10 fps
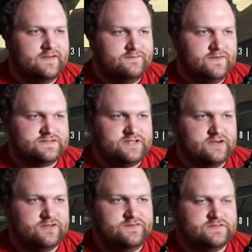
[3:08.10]
There's
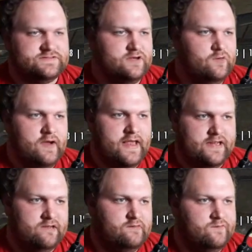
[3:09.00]
no, there's no way,
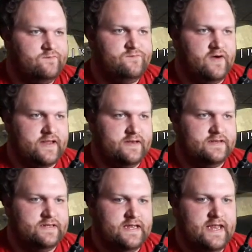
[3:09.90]
you
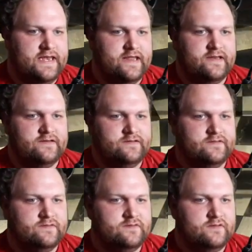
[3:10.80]
fucking idiot.
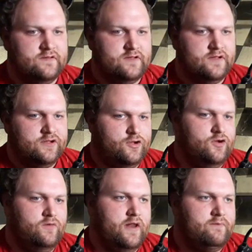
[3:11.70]
You know
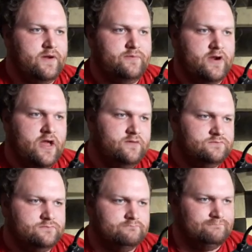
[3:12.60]
what I'm gonna put on?
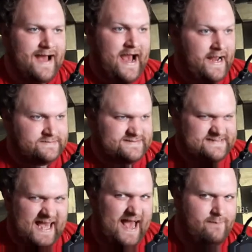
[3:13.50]
My
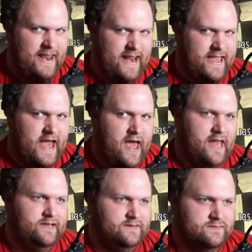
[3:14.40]
Tommy gun!
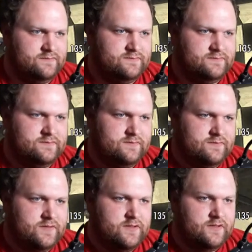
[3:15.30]

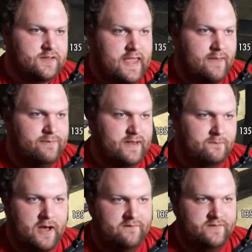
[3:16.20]
Can't beat a
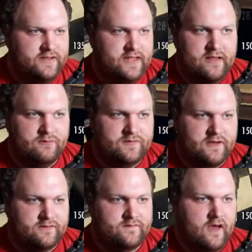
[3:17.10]
Mafia game
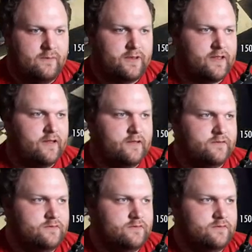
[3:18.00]
without a Tommy gun.